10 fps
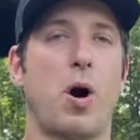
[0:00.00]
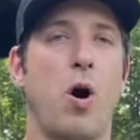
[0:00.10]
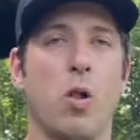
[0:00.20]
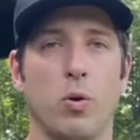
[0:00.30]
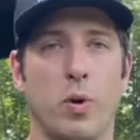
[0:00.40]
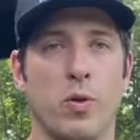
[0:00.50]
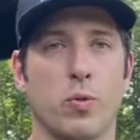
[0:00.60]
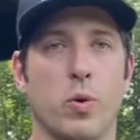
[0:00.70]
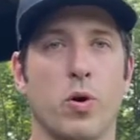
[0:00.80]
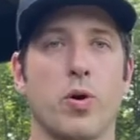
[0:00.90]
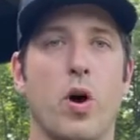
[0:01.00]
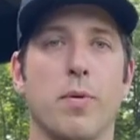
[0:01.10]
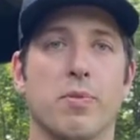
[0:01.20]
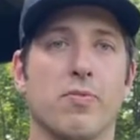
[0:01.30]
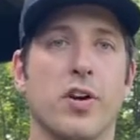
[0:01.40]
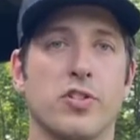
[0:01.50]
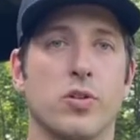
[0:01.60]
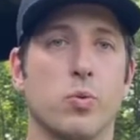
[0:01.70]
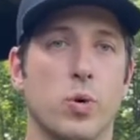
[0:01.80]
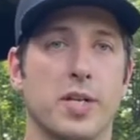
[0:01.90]
all around the world on professional
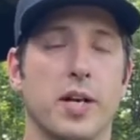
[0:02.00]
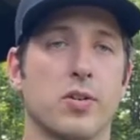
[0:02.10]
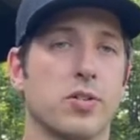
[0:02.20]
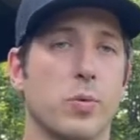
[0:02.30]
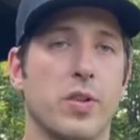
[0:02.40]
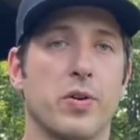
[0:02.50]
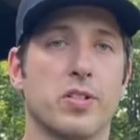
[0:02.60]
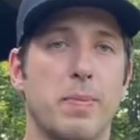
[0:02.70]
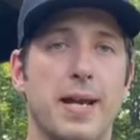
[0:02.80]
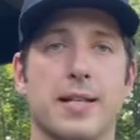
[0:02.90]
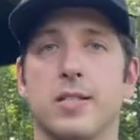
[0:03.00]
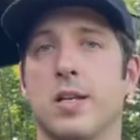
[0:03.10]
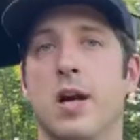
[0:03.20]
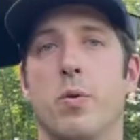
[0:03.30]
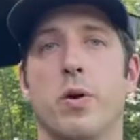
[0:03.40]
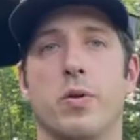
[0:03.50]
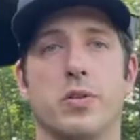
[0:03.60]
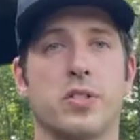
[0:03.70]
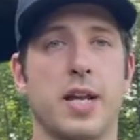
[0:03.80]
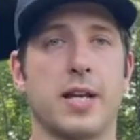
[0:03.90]
wood care. So whether it's maintenance, whether it's
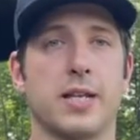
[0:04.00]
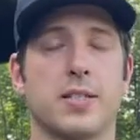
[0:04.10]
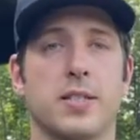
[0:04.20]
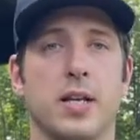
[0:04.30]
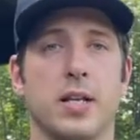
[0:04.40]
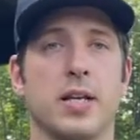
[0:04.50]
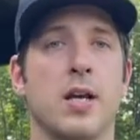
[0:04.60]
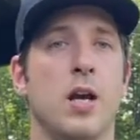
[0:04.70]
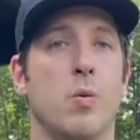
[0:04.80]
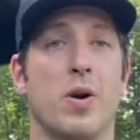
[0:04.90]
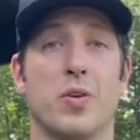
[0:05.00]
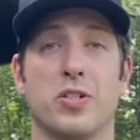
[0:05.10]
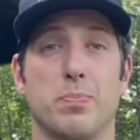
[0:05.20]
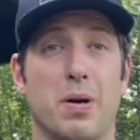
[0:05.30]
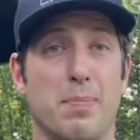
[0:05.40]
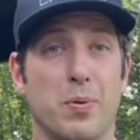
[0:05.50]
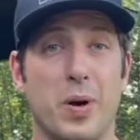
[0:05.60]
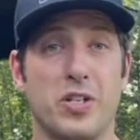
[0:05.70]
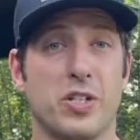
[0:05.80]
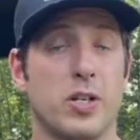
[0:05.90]
staining and sealing, whether it's
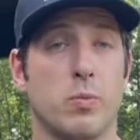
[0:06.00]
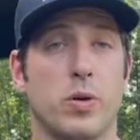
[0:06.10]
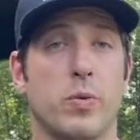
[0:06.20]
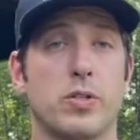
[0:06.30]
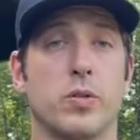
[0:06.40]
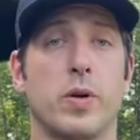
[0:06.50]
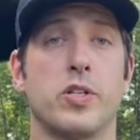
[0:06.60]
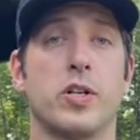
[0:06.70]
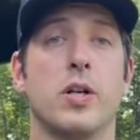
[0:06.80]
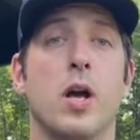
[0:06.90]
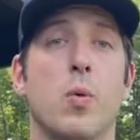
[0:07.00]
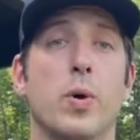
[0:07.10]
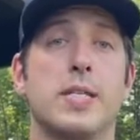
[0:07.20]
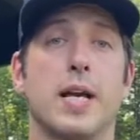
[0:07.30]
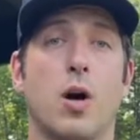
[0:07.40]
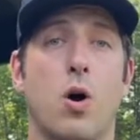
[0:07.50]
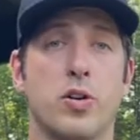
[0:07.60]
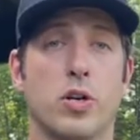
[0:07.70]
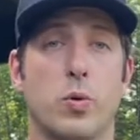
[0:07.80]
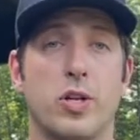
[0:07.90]
preparation and wood restoration, we take all your
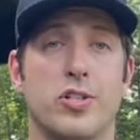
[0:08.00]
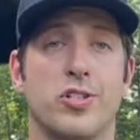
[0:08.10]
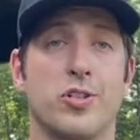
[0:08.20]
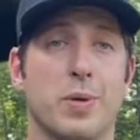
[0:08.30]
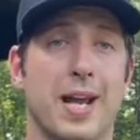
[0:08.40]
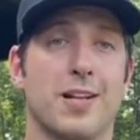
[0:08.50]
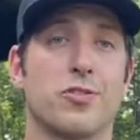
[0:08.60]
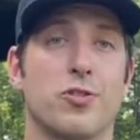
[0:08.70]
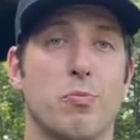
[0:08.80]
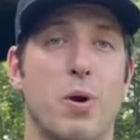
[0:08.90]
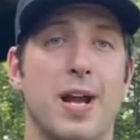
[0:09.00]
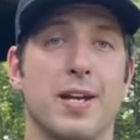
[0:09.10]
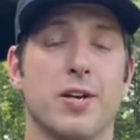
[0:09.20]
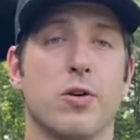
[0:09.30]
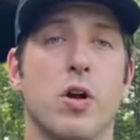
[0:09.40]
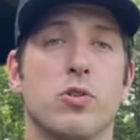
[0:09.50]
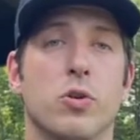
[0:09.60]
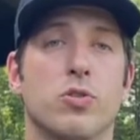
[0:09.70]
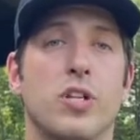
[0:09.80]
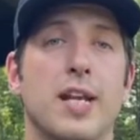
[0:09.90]
questions and we answer them right here. So
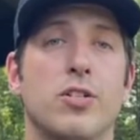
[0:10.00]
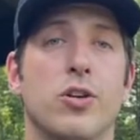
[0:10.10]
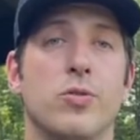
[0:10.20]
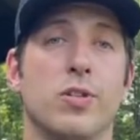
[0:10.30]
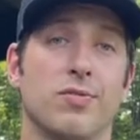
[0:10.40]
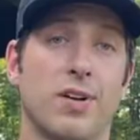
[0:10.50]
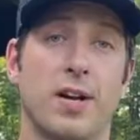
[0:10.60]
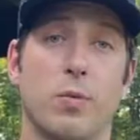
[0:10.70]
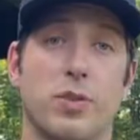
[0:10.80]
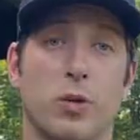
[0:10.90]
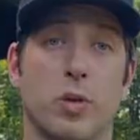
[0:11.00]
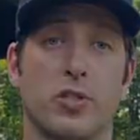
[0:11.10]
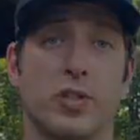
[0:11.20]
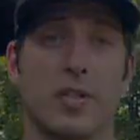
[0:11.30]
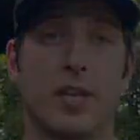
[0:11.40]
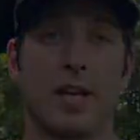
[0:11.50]
stay tuned, find out what the question of the day